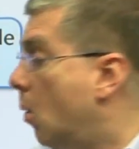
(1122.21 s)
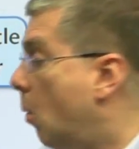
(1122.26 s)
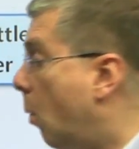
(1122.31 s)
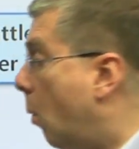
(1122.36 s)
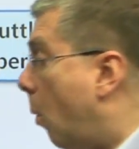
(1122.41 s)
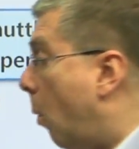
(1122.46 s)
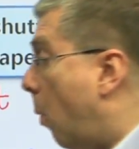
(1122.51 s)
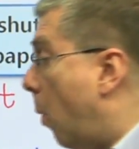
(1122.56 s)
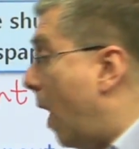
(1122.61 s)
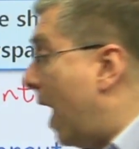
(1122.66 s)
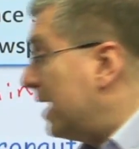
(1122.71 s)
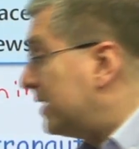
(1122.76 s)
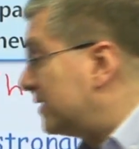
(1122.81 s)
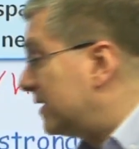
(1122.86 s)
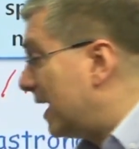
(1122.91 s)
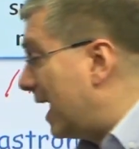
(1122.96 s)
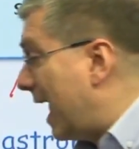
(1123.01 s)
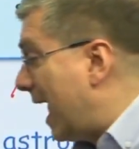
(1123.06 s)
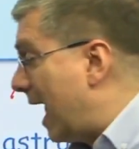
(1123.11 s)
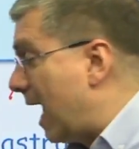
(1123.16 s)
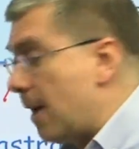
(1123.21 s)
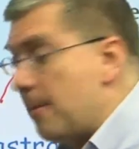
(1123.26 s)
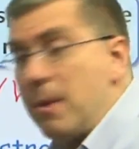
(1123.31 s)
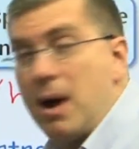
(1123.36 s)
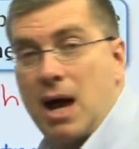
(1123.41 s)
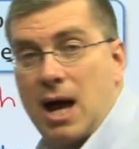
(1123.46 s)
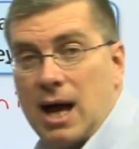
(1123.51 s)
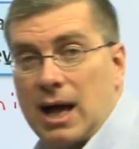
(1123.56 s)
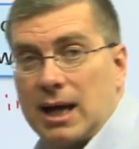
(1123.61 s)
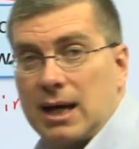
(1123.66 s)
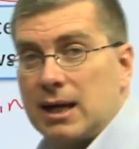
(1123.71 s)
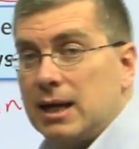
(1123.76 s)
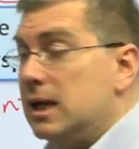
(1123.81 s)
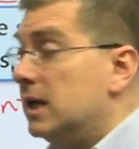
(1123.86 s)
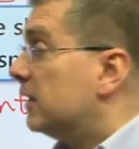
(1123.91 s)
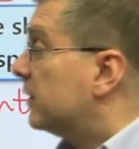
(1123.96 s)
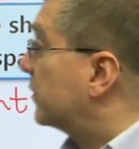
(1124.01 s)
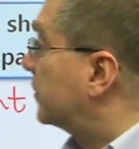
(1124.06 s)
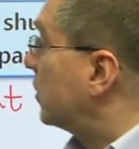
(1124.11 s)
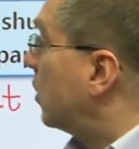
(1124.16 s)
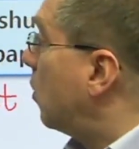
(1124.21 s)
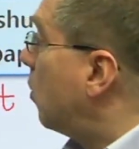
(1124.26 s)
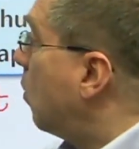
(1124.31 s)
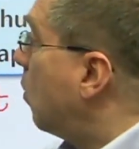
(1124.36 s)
What am I? So